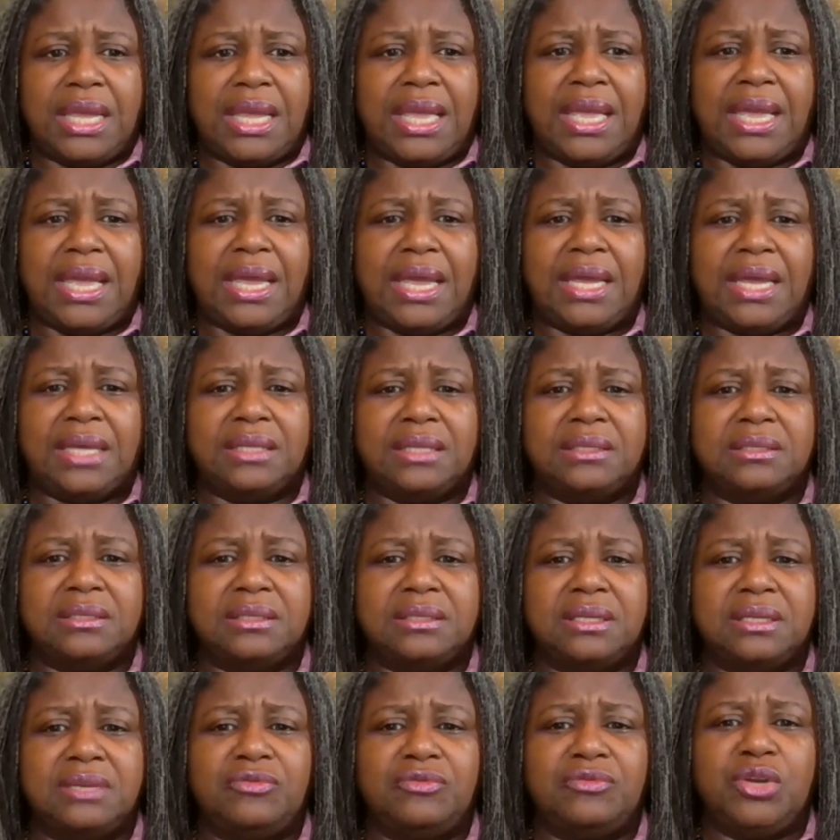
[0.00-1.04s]
And
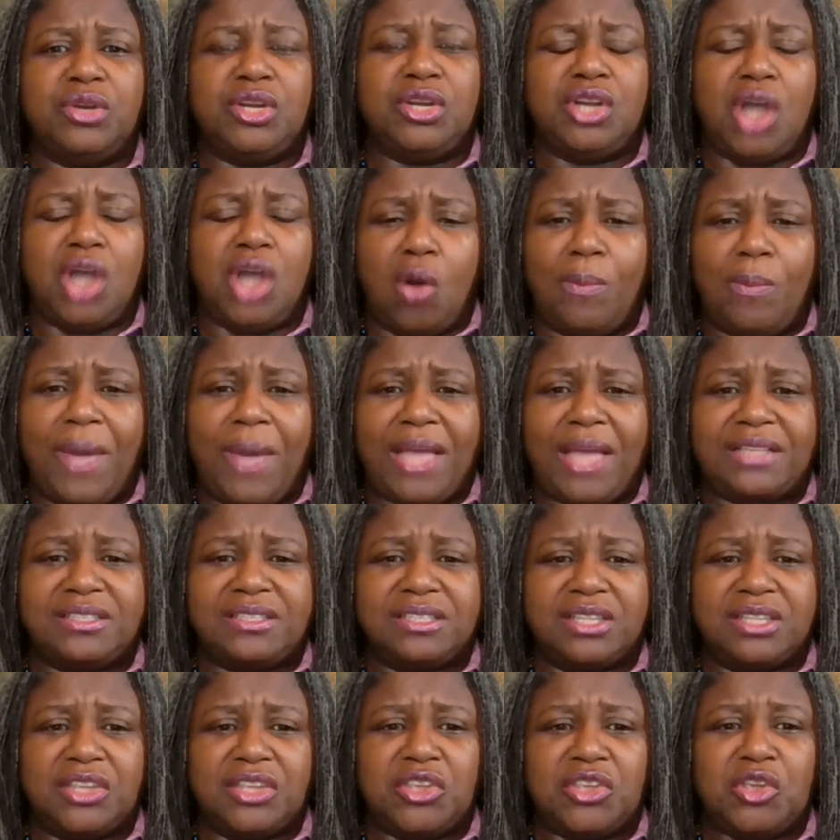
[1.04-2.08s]
if we go back
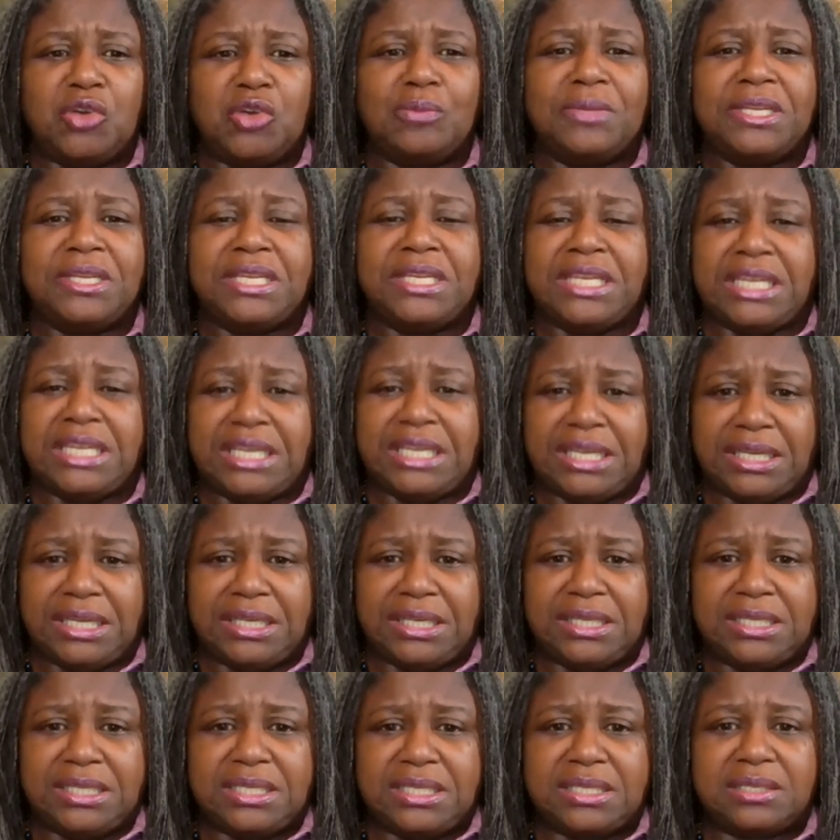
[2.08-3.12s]
to the human
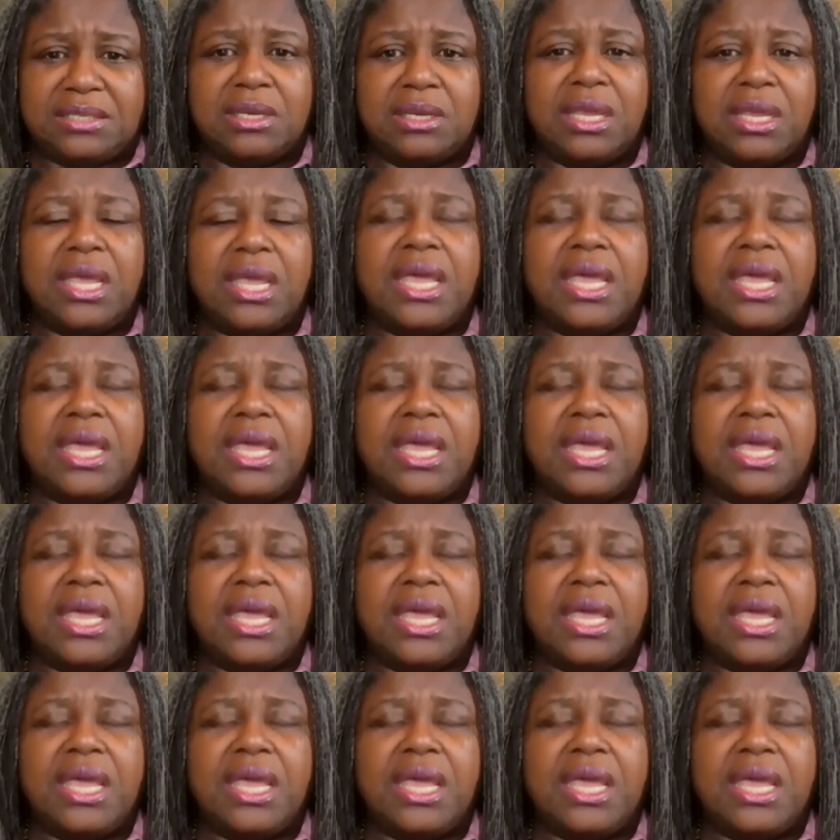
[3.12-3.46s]
needs